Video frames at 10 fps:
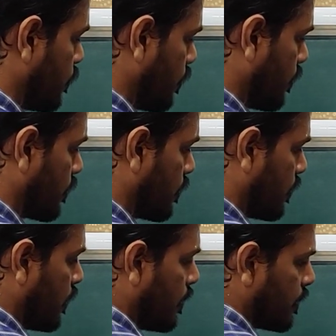4.
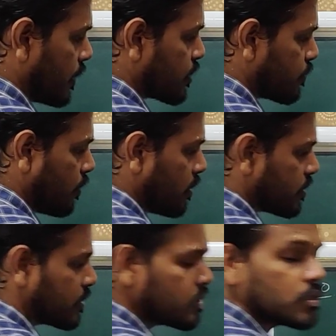Next
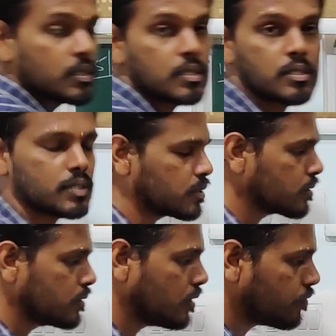smallest is
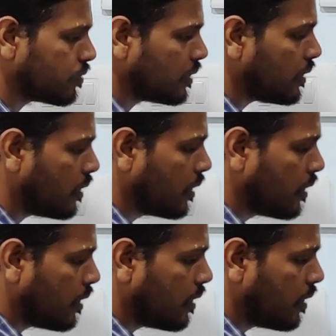6. Therefore the
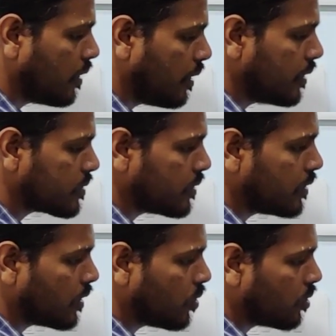
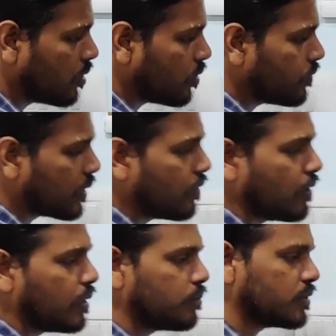ascending order of the
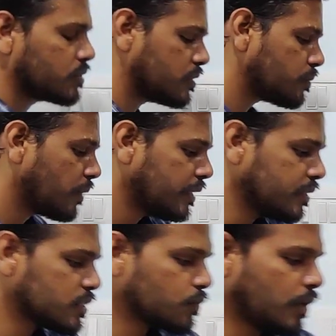given numbers is
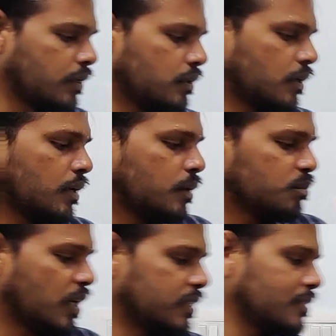minus 5,
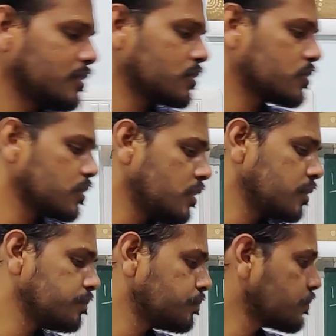minus
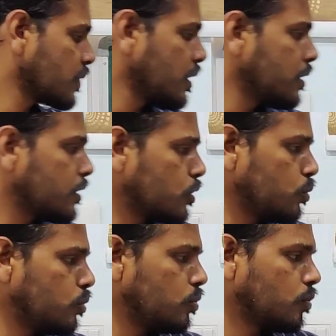
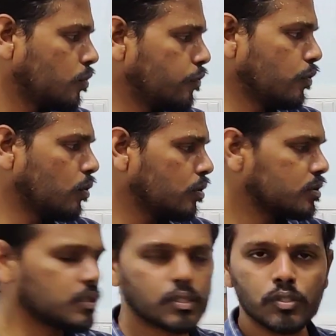2, 4,
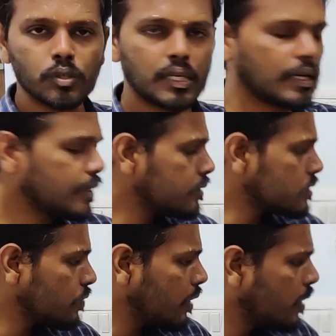6. You can write
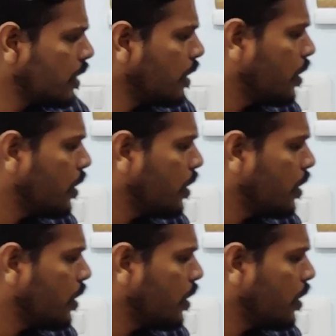this way,